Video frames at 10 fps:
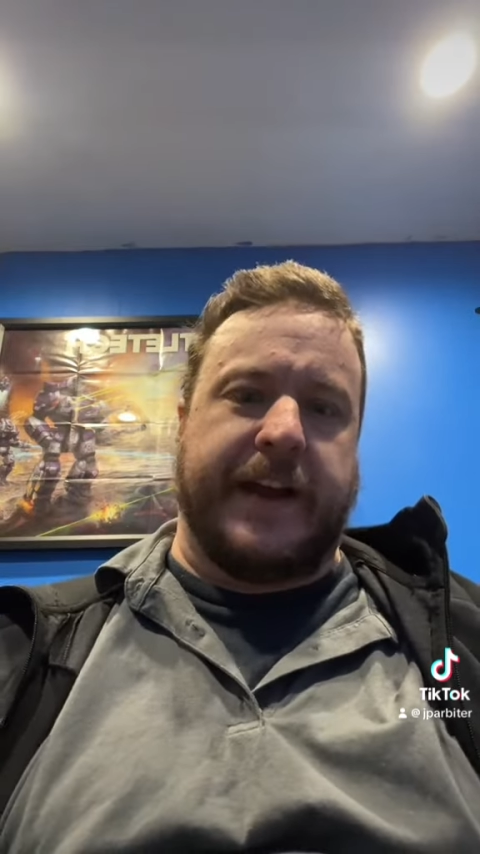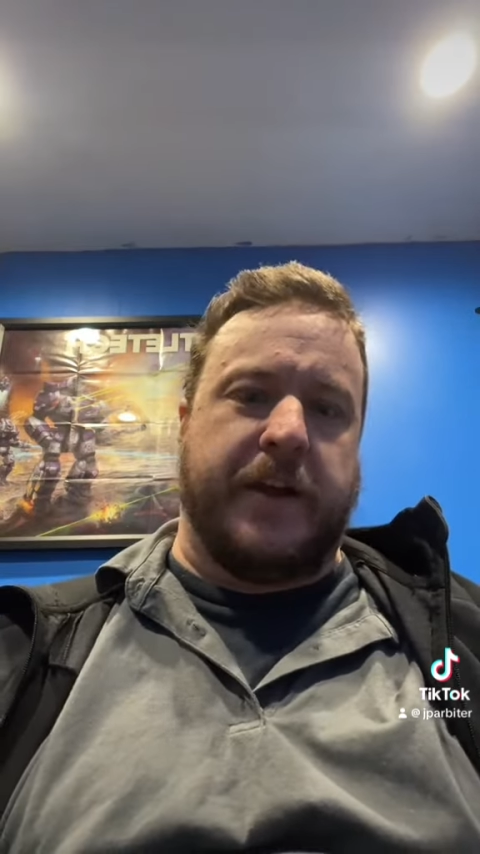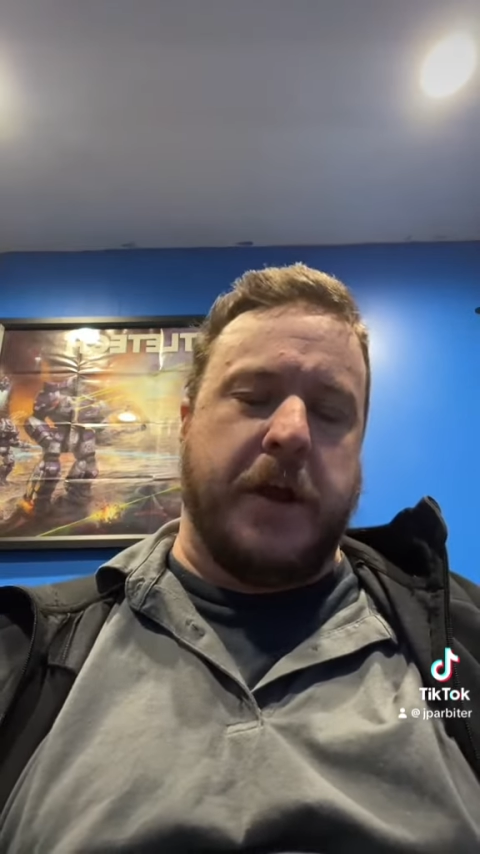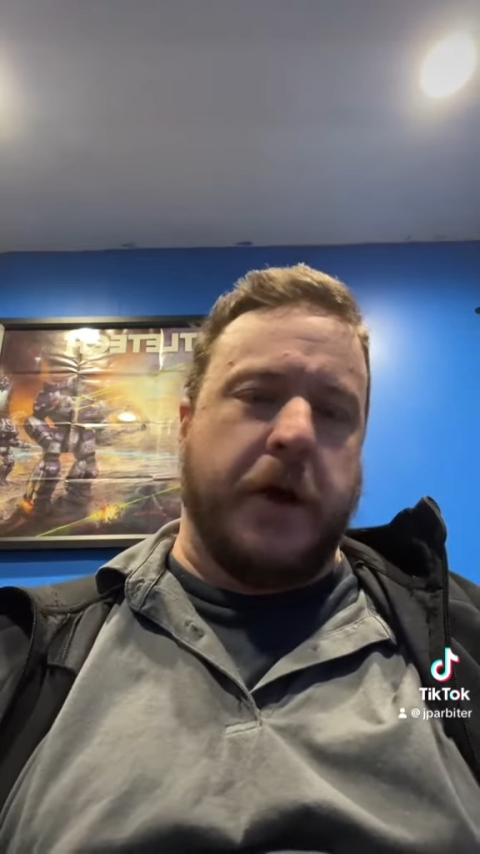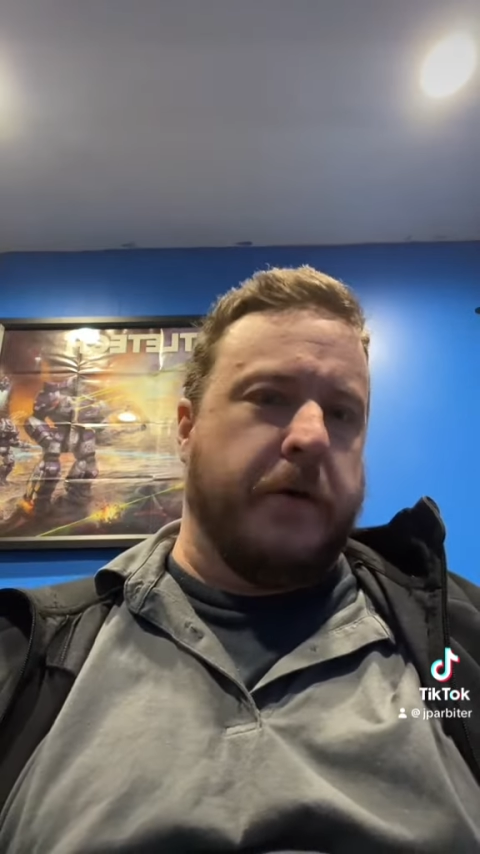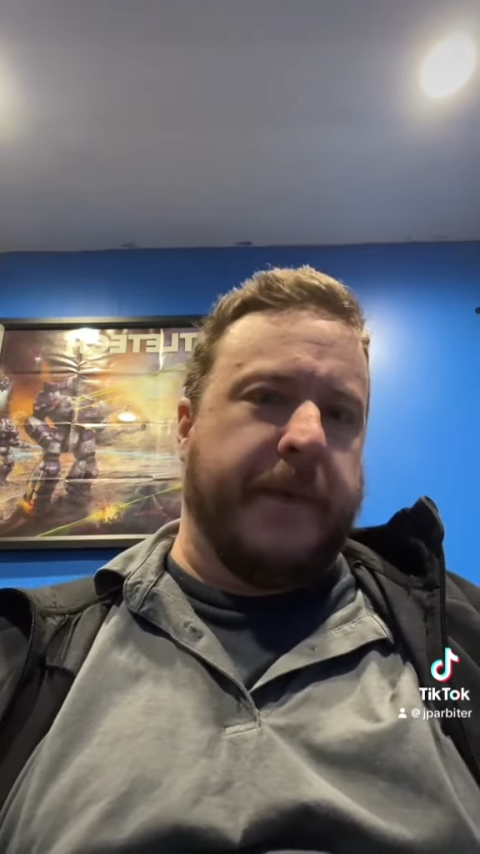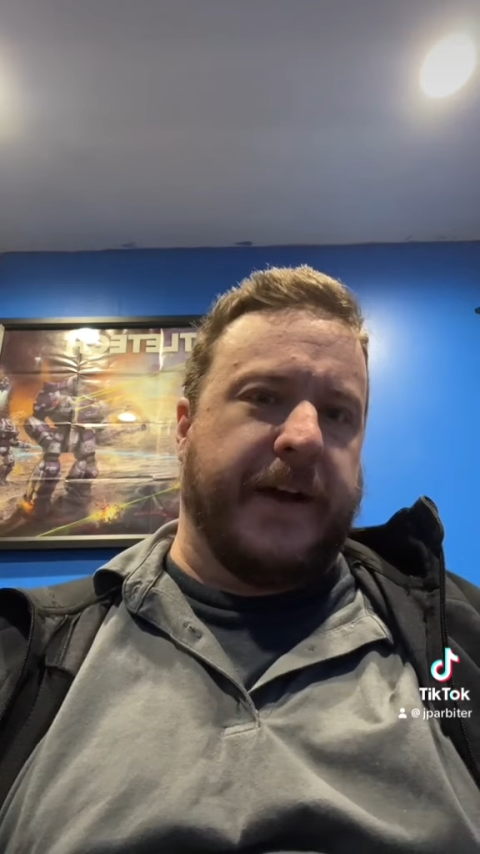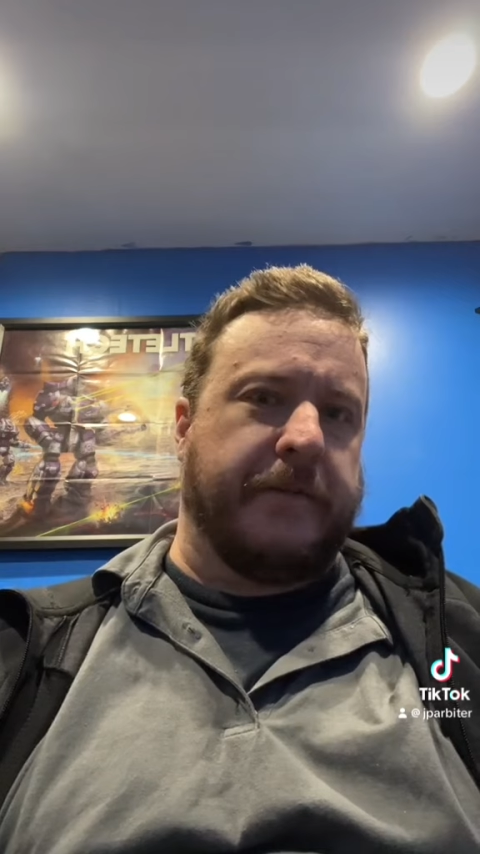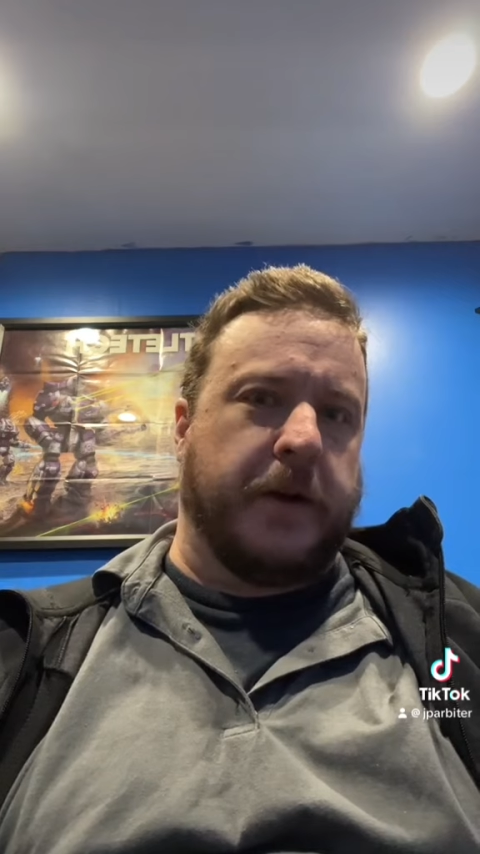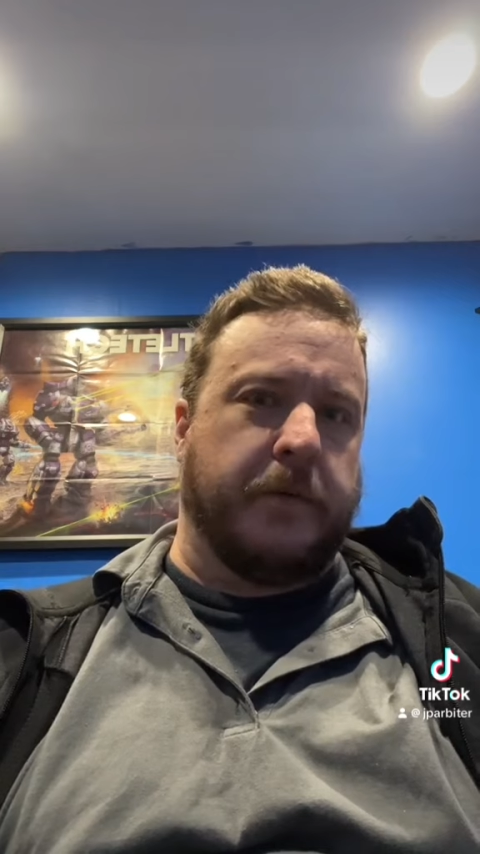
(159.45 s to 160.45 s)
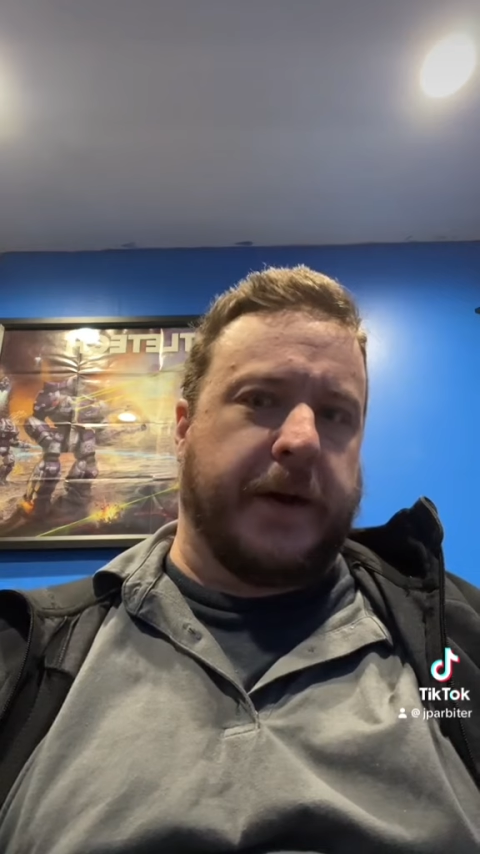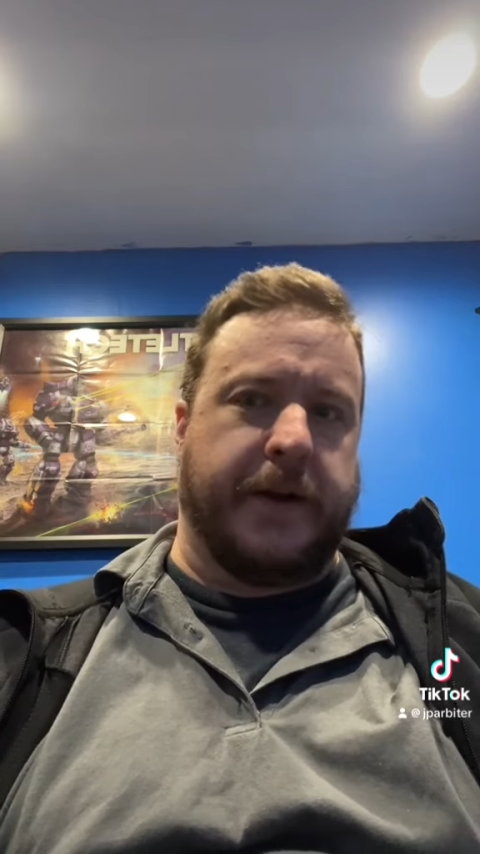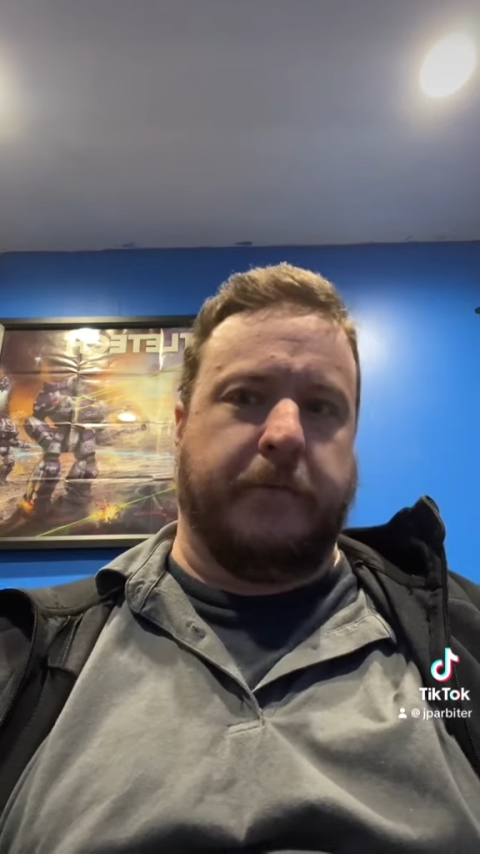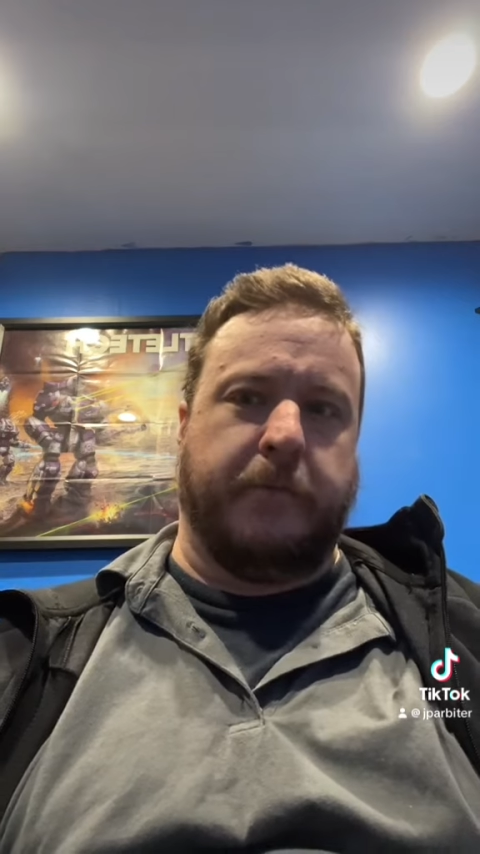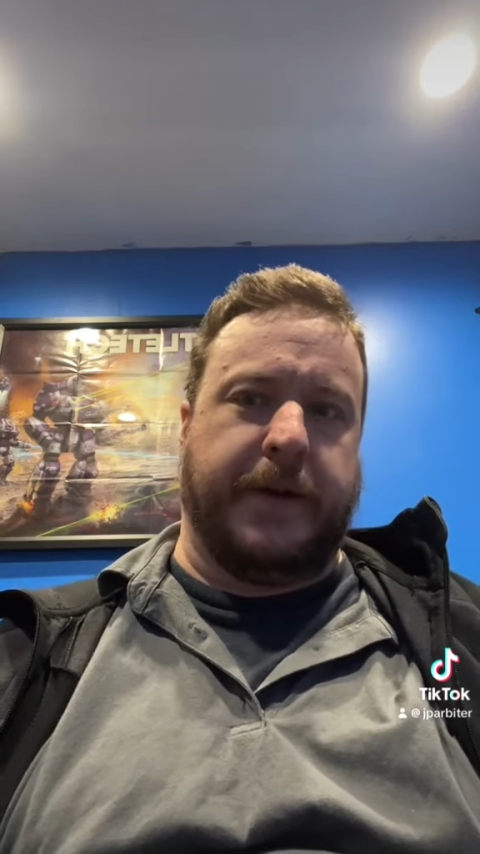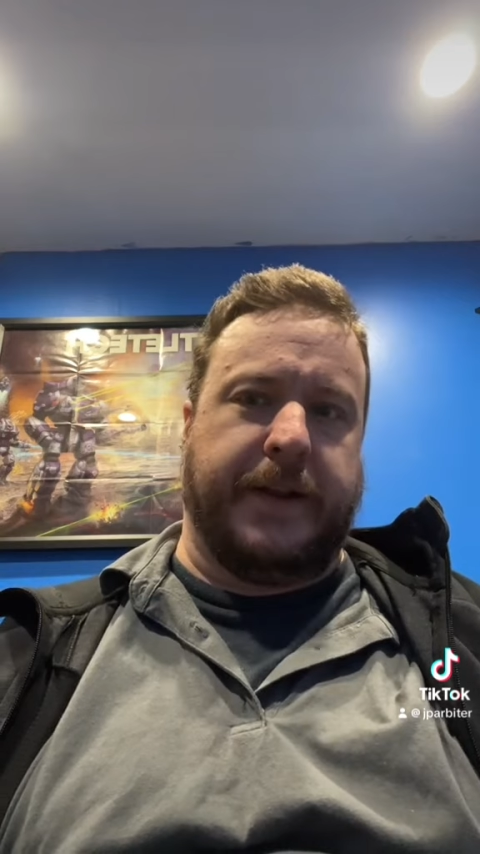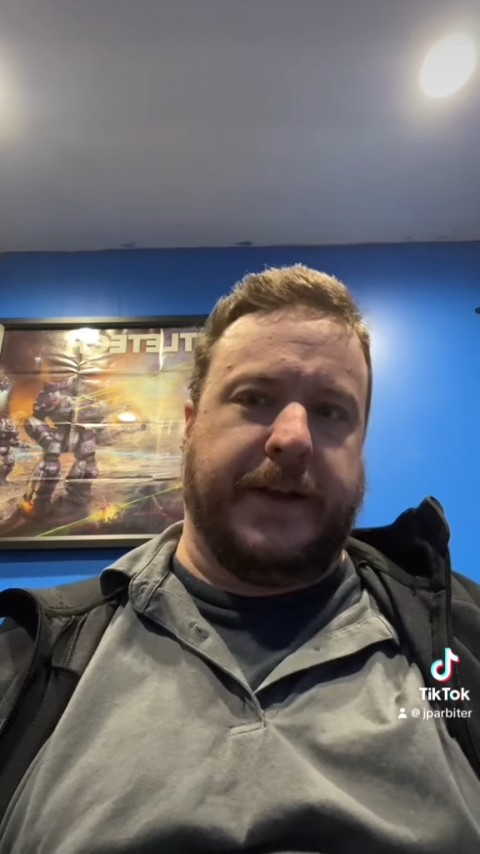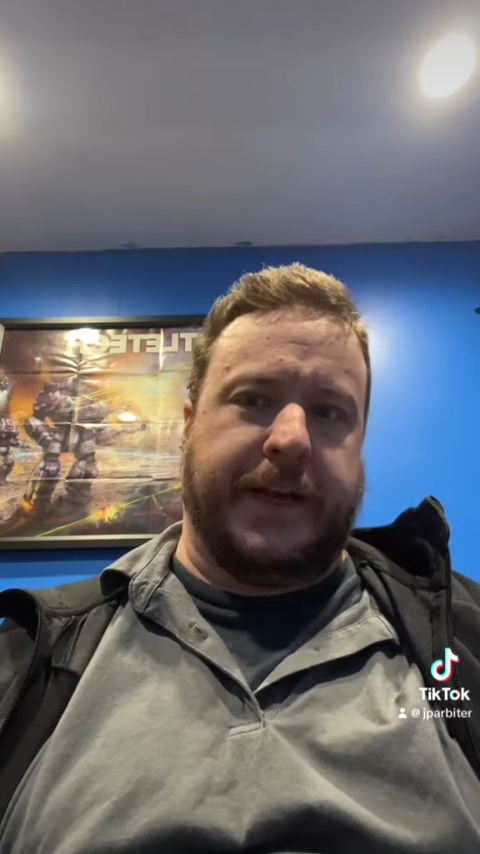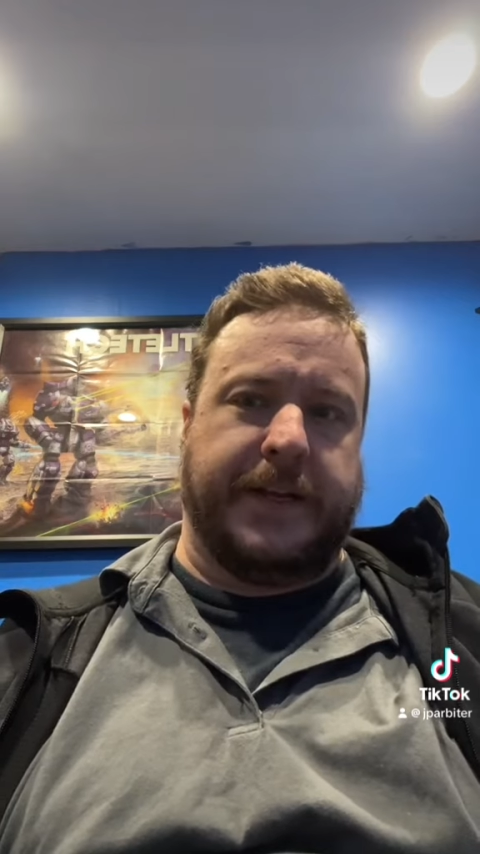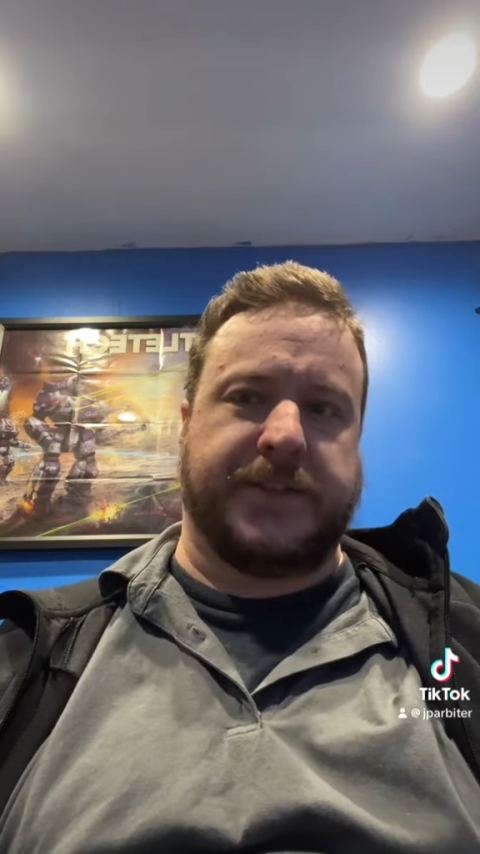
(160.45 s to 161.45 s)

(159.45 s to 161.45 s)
and no amount of artwork can really